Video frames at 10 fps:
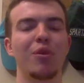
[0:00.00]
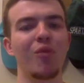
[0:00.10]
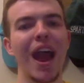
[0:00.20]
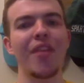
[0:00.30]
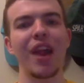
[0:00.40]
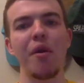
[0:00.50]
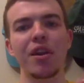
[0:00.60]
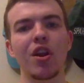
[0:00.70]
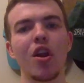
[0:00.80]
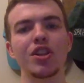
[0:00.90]
But rather, I would
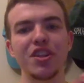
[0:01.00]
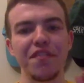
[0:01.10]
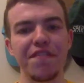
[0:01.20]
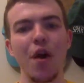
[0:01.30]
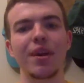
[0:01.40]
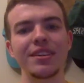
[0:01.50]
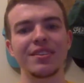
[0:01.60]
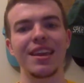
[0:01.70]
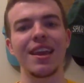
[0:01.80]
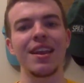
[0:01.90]
encourage you to
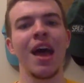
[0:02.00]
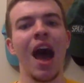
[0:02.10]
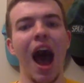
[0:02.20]
focus in